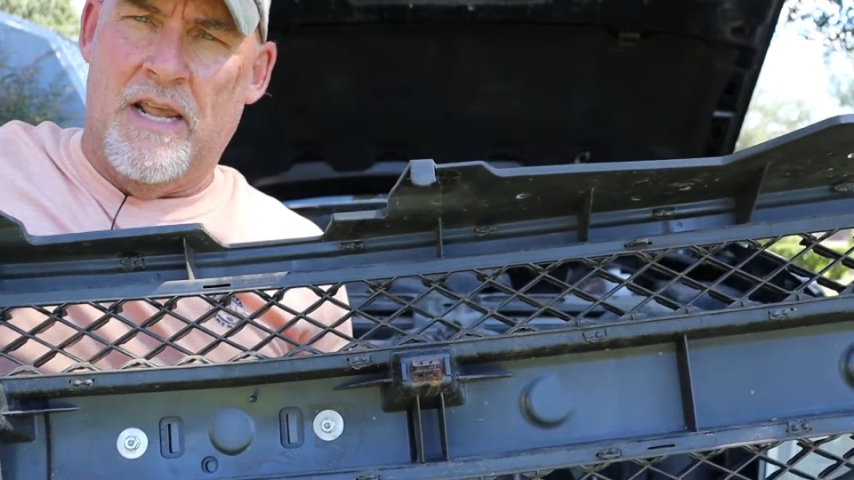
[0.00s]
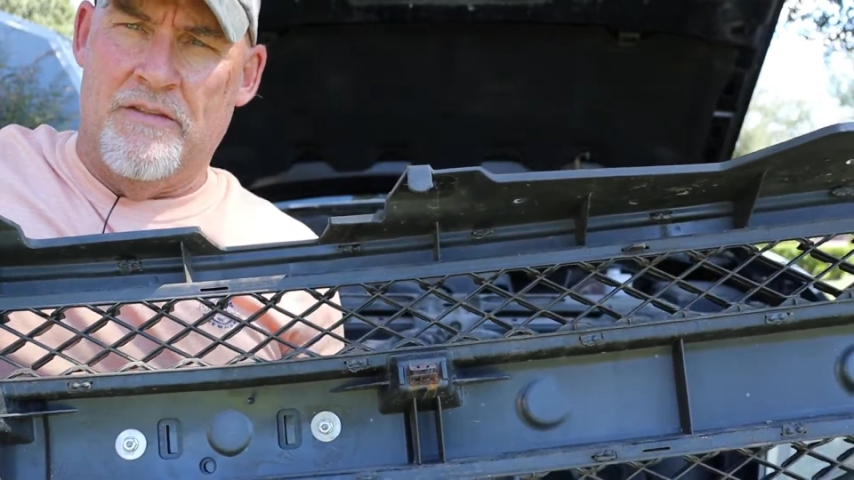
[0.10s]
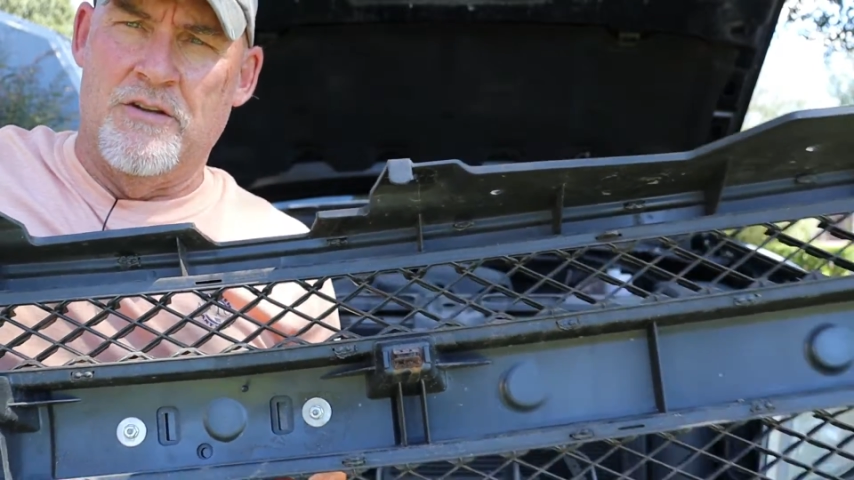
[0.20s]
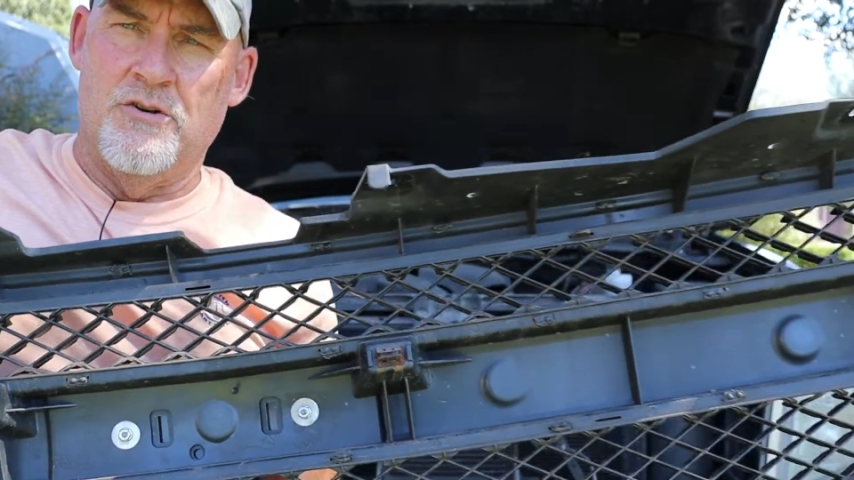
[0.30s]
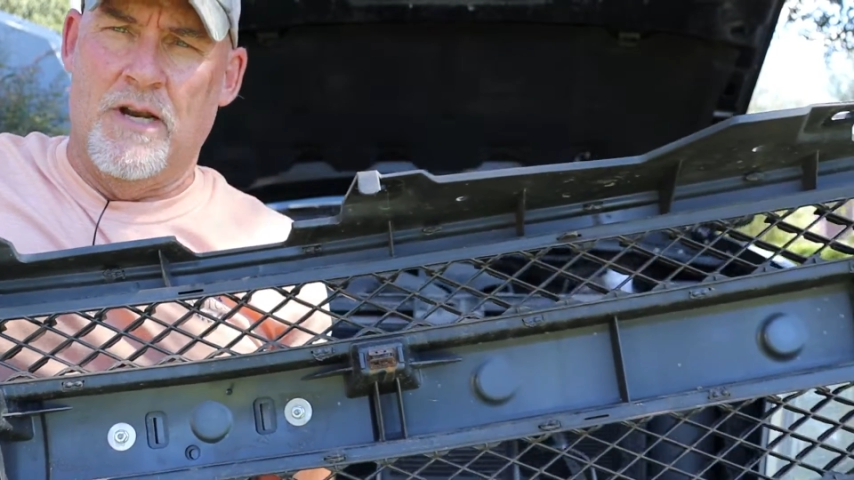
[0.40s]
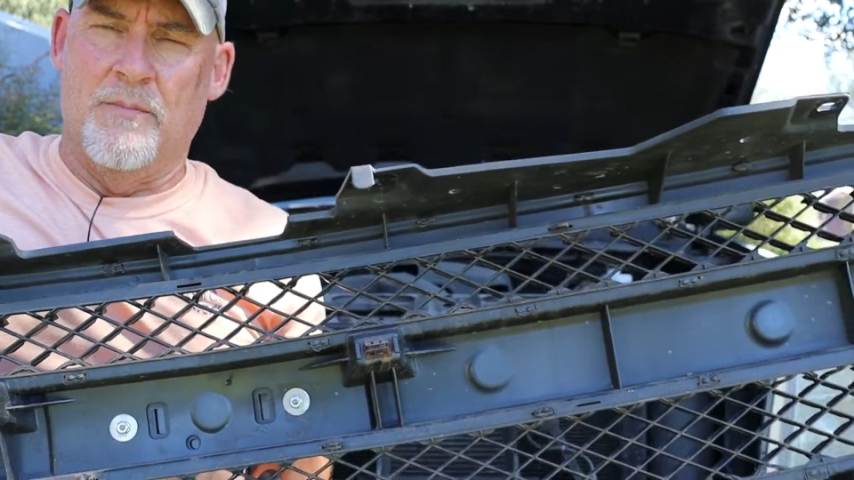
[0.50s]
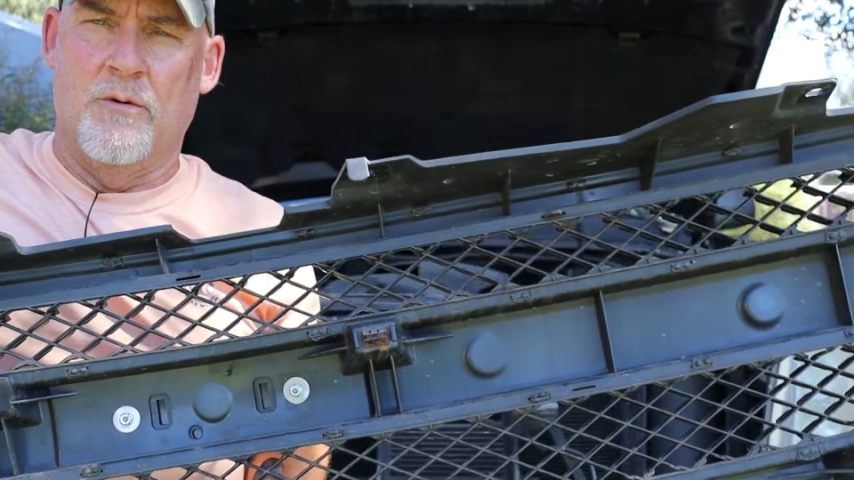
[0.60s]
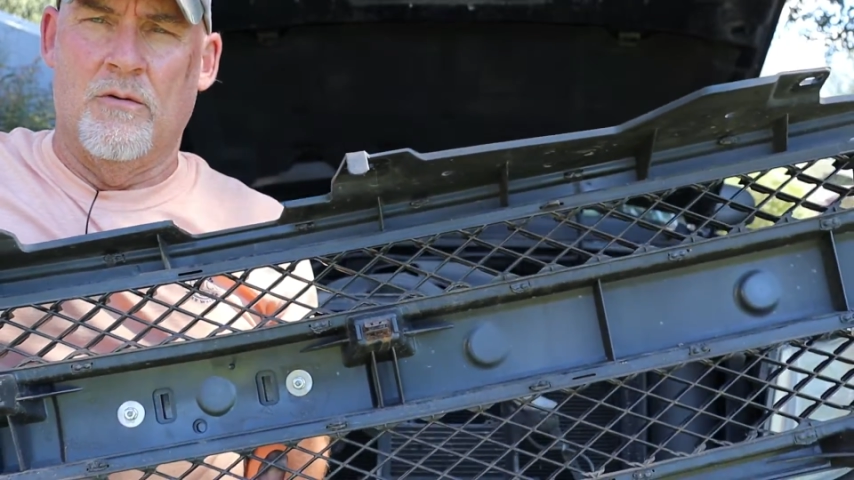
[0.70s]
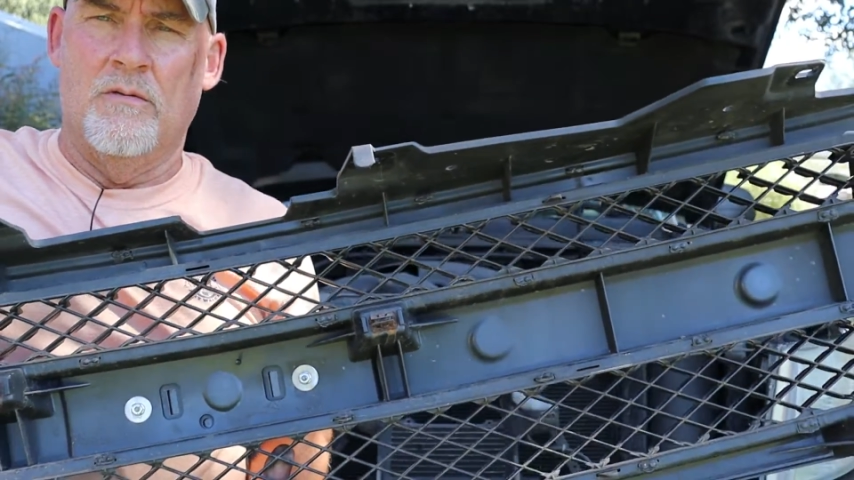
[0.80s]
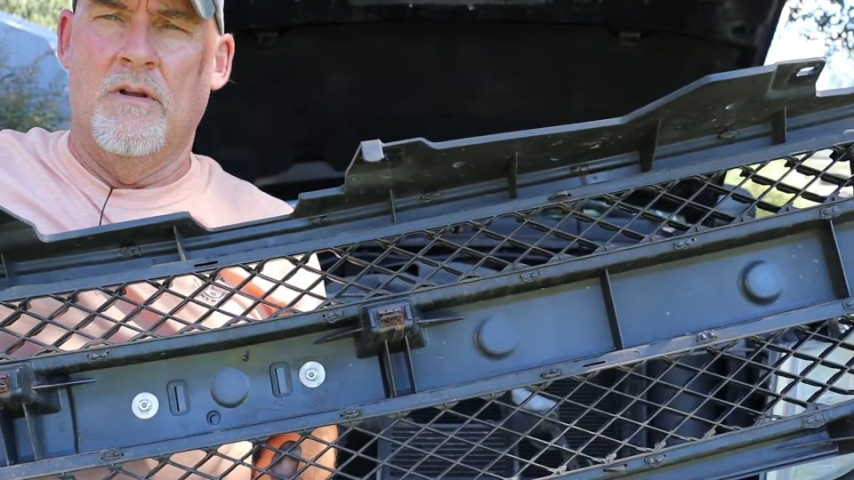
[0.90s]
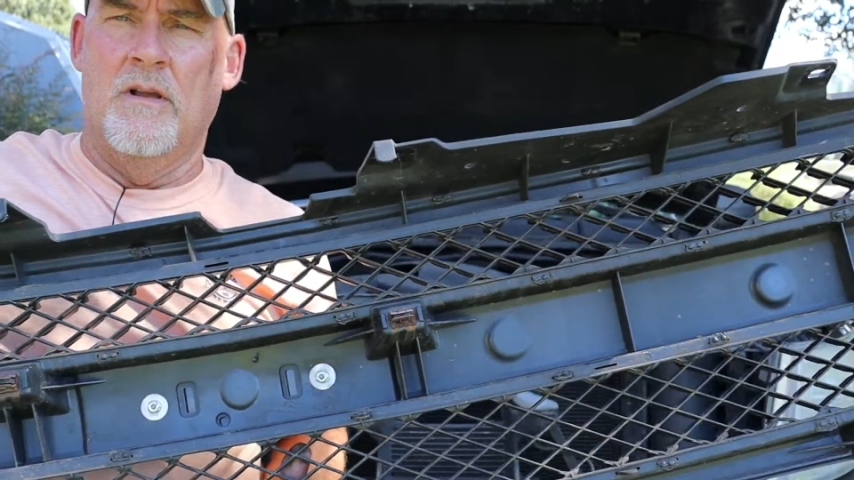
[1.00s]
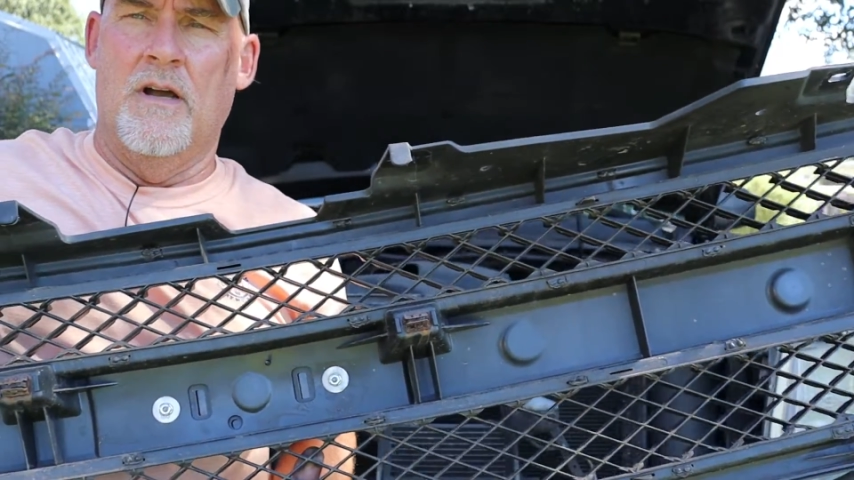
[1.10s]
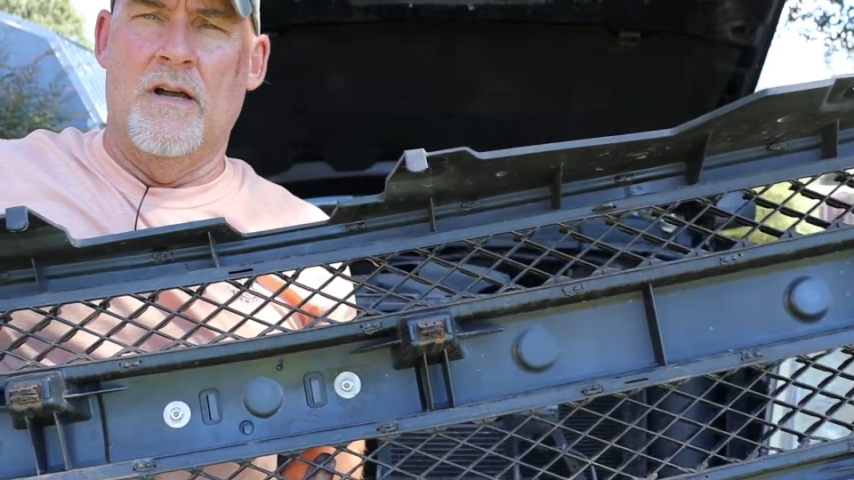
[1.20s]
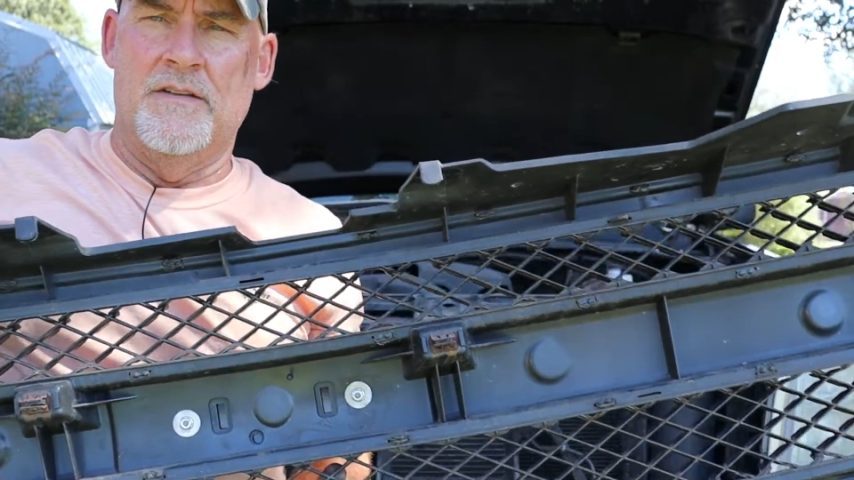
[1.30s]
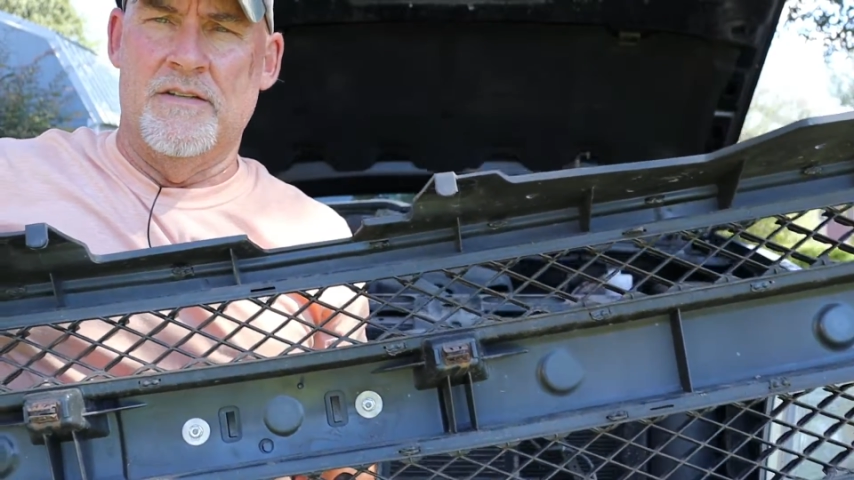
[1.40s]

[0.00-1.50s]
and then you're able uh,